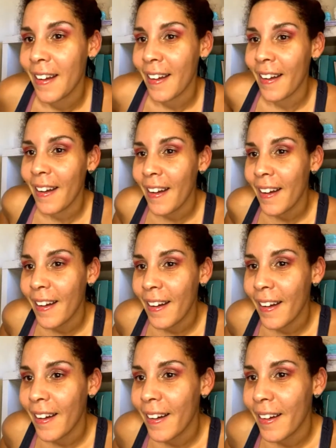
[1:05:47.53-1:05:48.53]

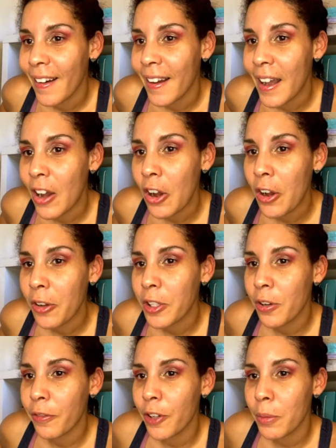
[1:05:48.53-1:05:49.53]
Oh, you're
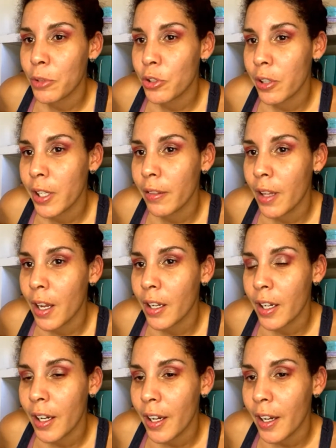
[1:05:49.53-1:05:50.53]
from Sri
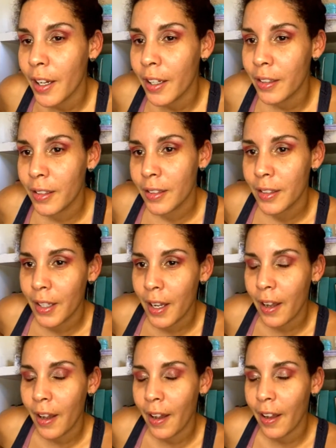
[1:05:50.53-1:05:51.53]
Lanka?
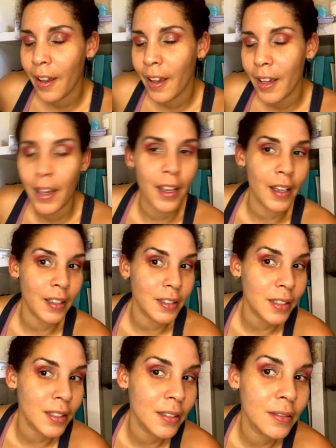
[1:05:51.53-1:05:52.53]

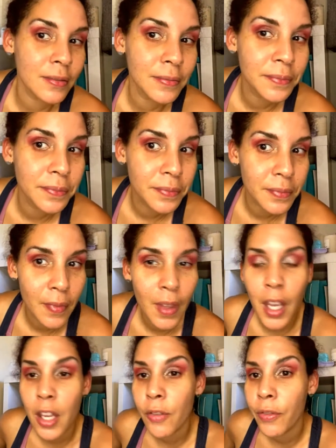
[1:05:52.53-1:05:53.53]
Nice.
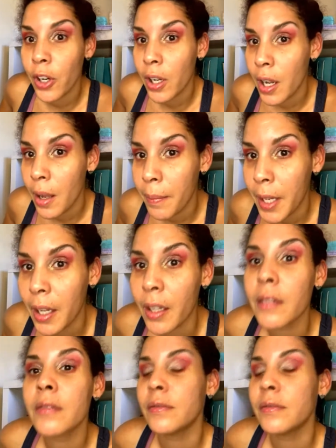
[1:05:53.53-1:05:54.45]
Thank you for coming.